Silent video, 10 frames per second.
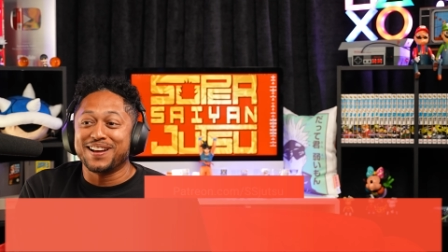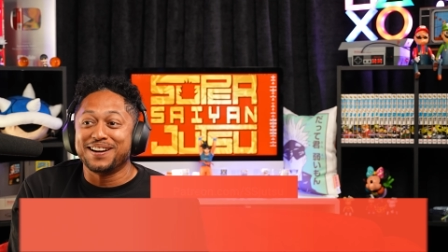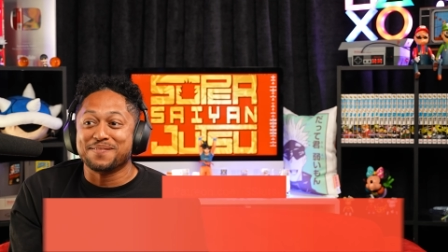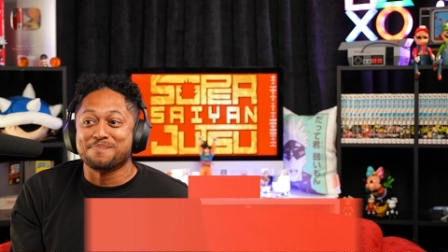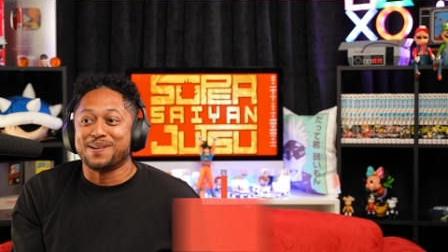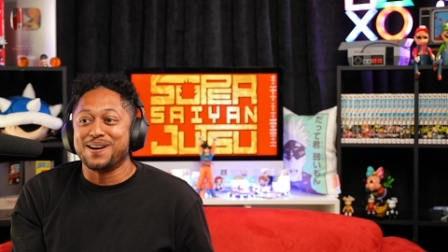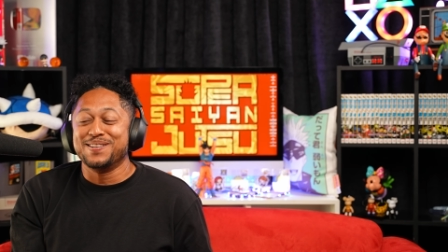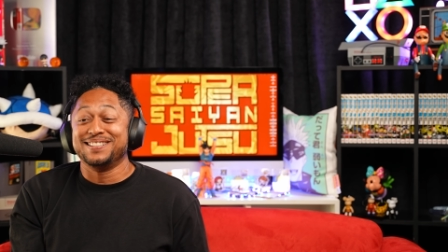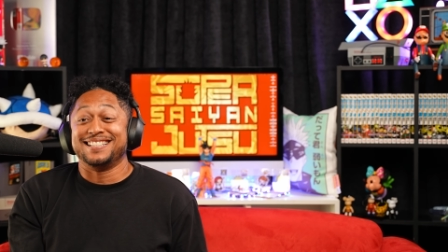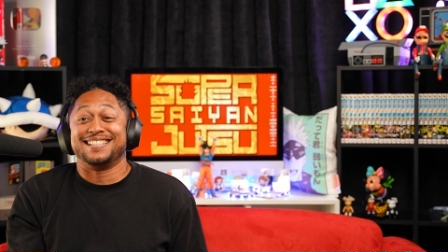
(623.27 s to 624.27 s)
front of the
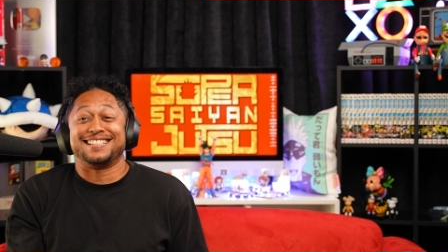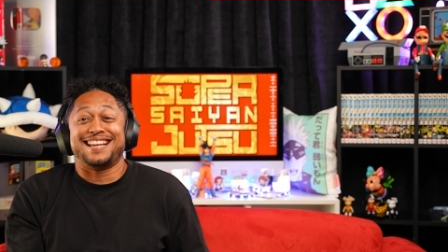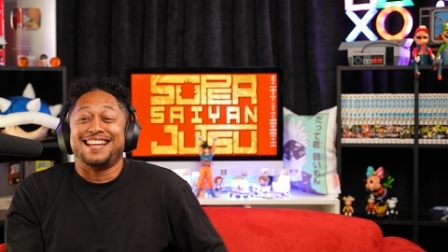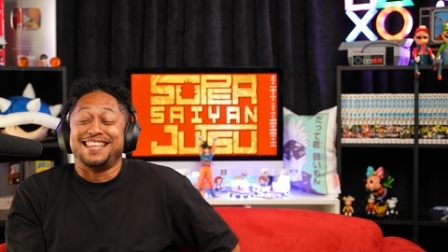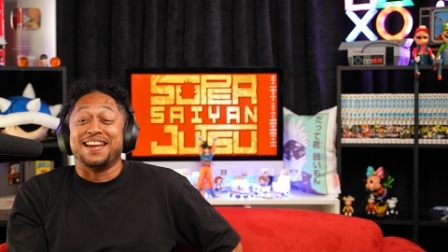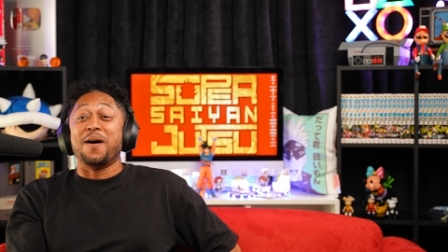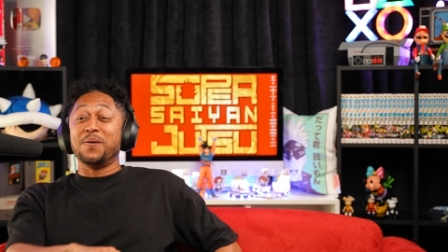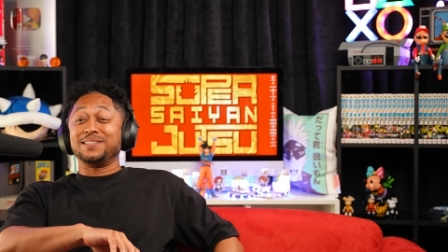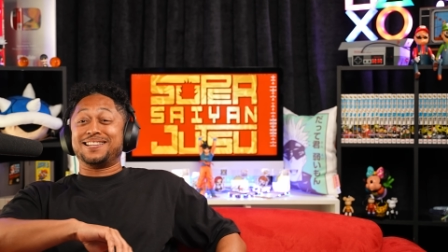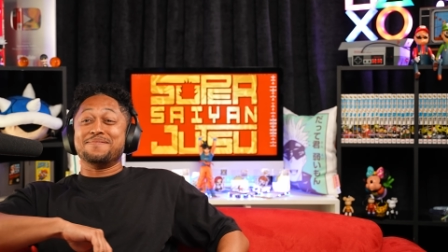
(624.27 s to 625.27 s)
bros is the
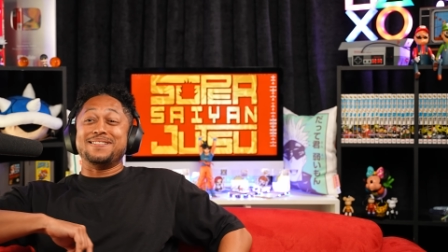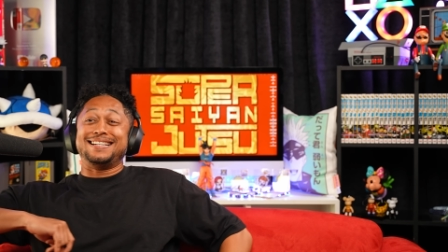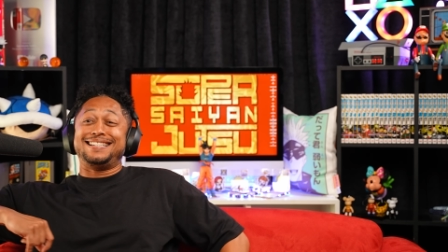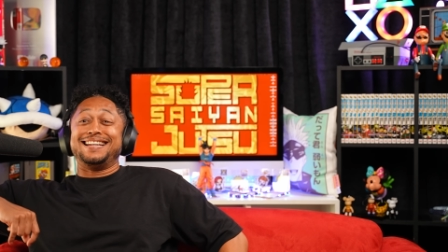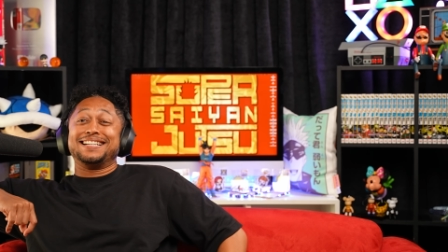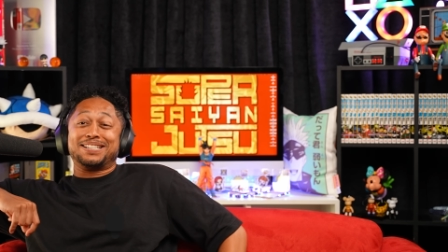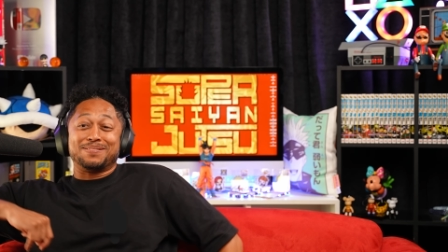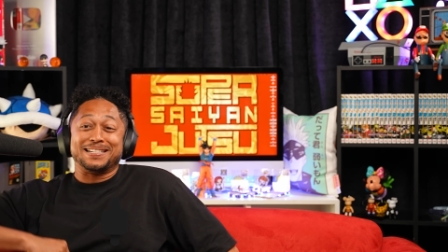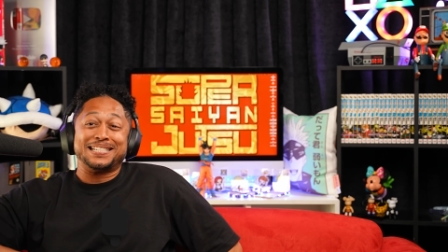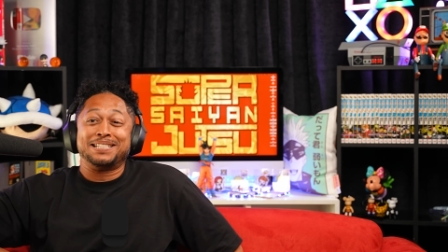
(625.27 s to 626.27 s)
ultimate
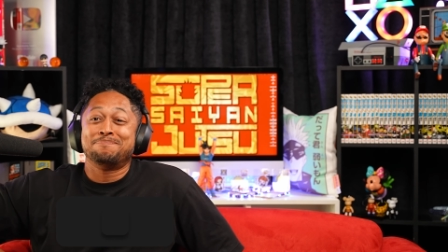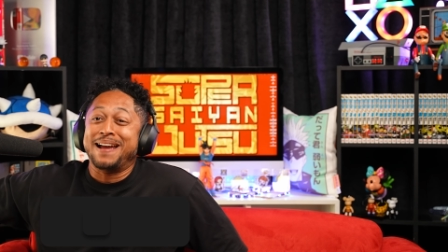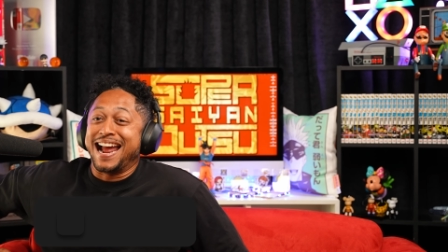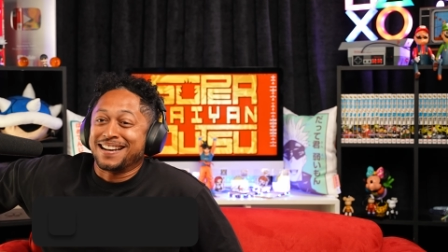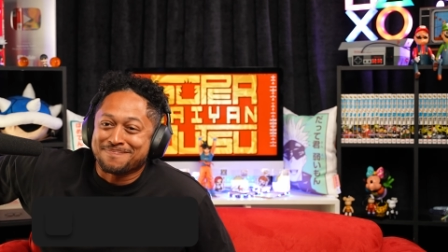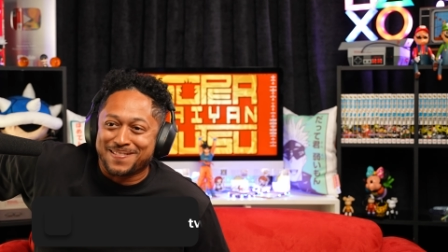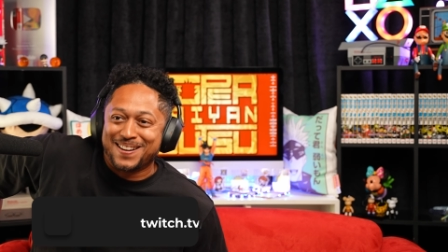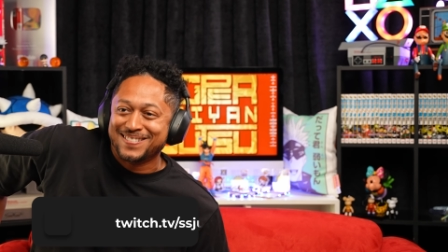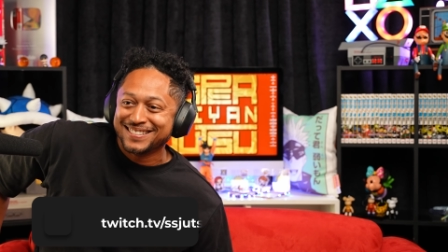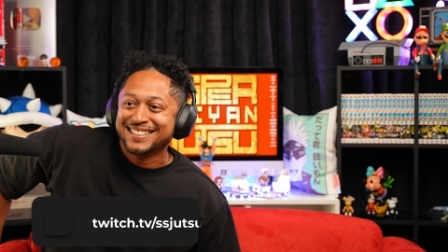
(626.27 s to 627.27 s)
disrespect,
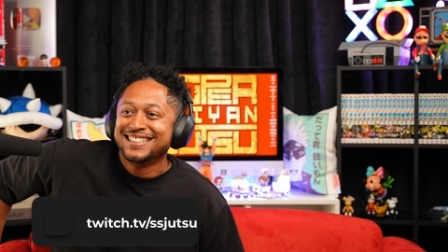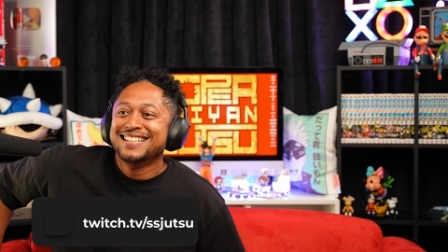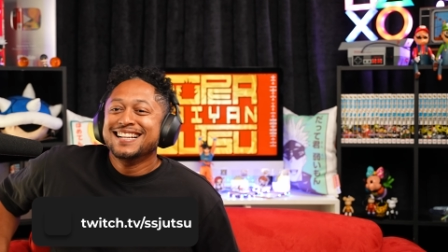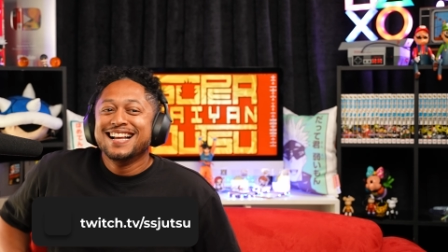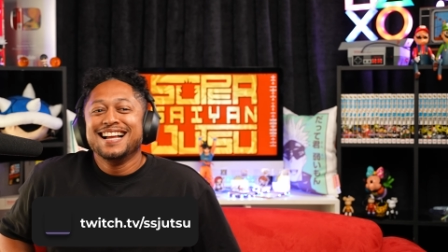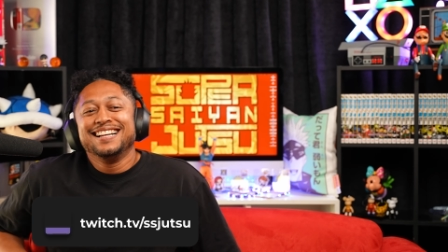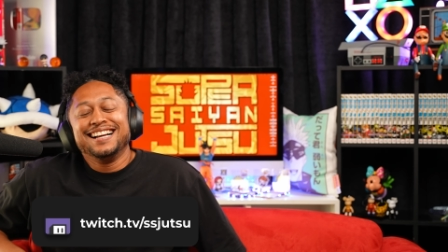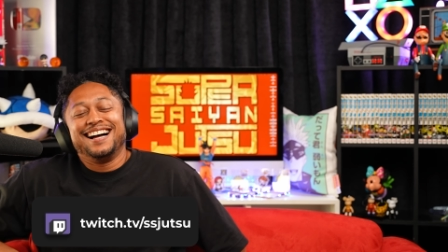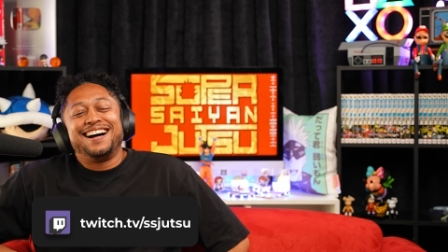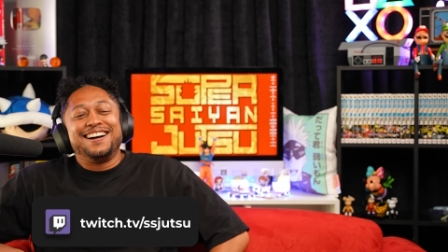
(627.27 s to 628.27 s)
bro.
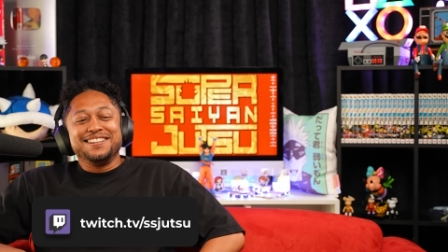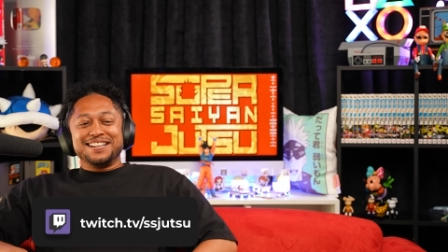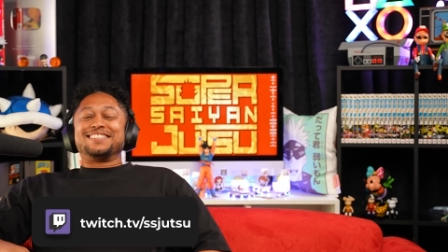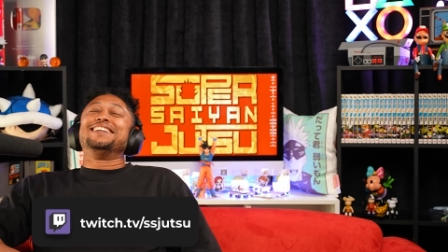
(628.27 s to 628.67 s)
Oh, you just